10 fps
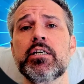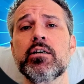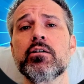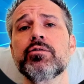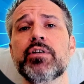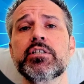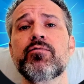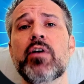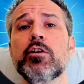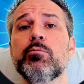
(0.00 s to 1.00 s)
here that's
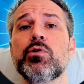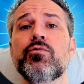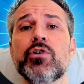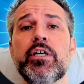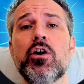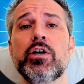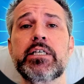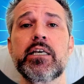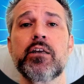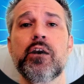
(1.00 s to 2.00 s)
available free on
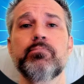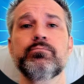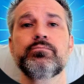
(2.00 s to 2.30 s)
GitHub.